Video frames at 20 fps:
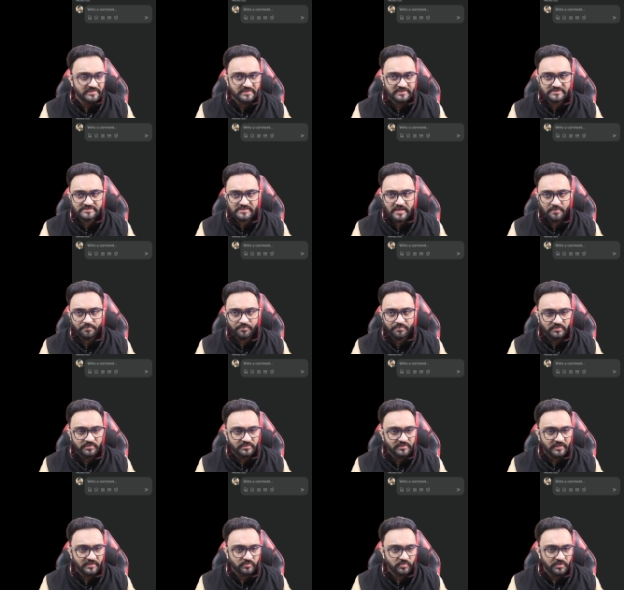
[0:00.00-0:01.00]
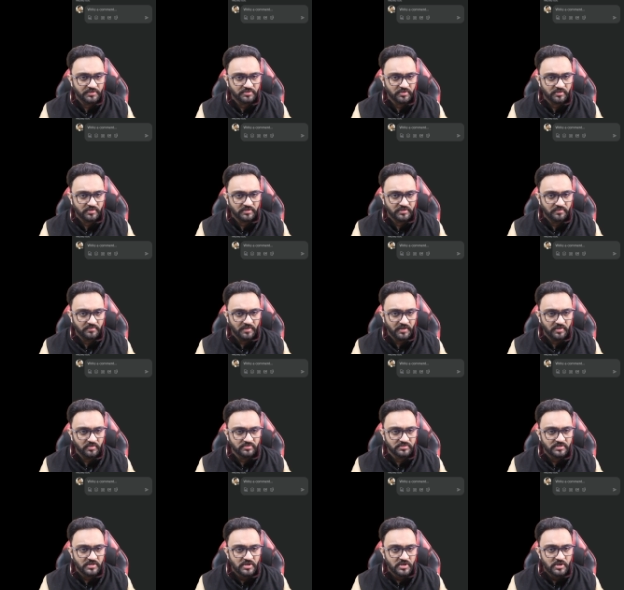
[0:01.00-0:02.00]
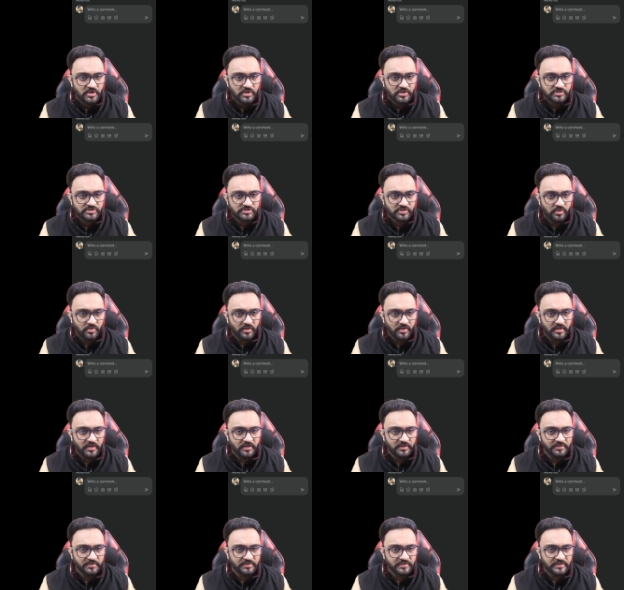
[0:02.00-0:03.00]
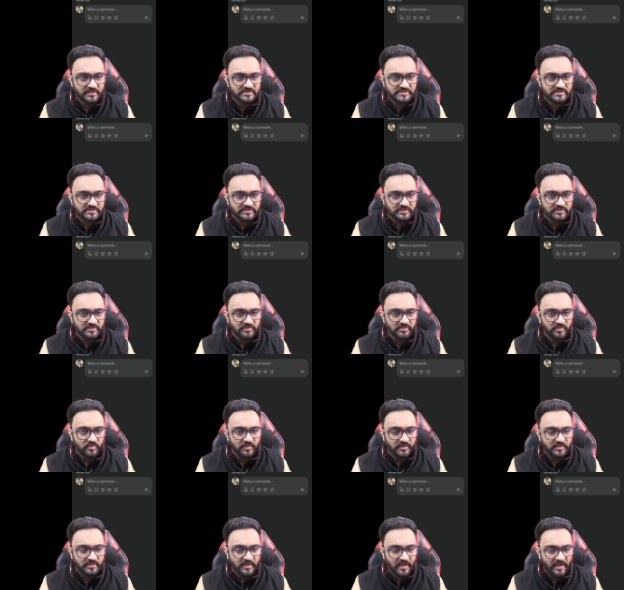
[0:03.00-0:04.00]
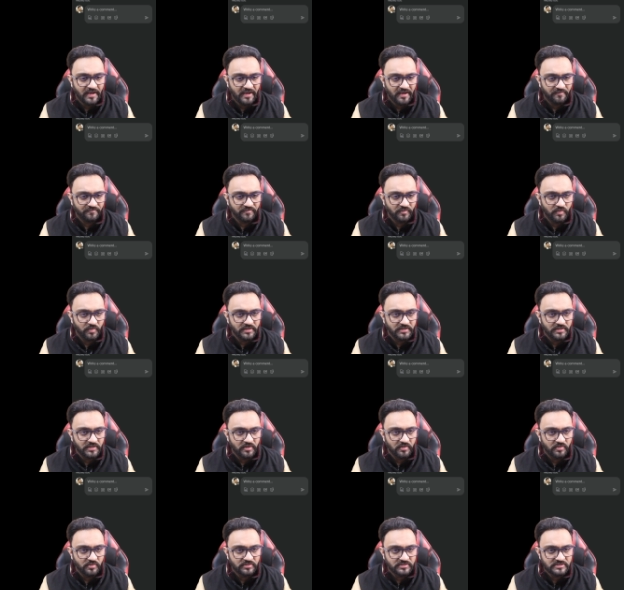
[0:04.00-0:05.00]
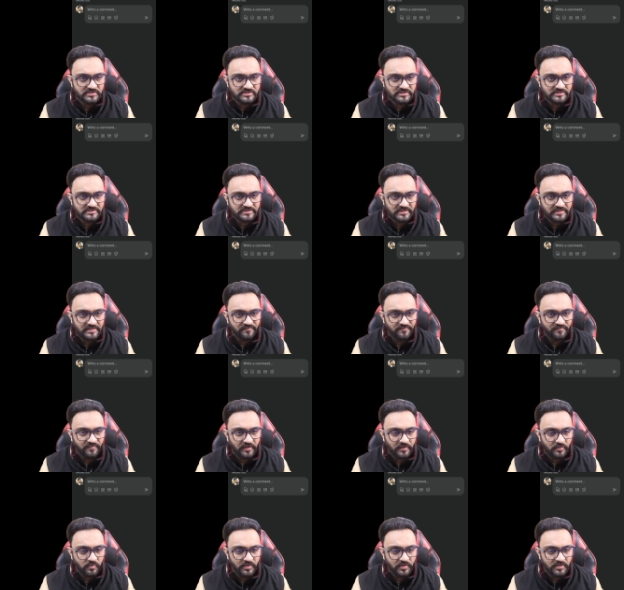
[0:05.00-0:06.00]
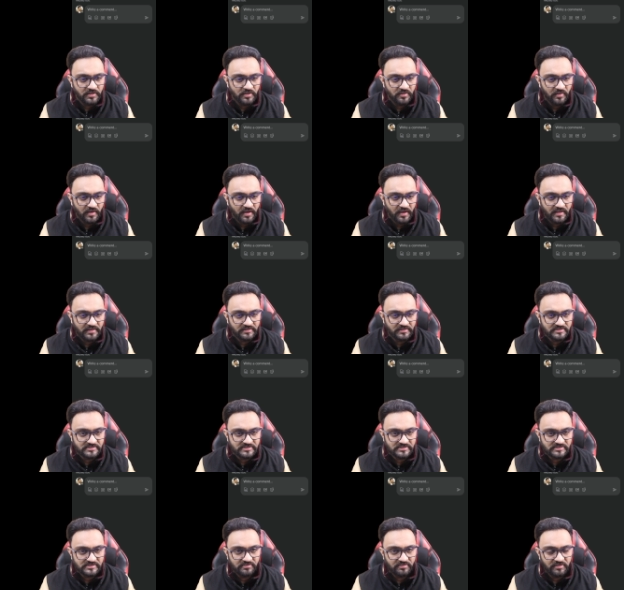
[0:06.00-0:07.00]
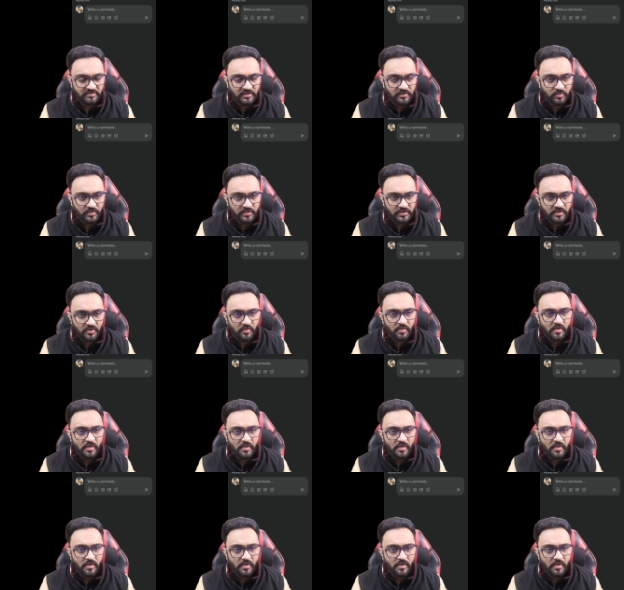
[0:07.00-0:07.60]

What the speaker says: example that we're talking about. So here you can see we have a video. This is the deepfake video and this is the real video.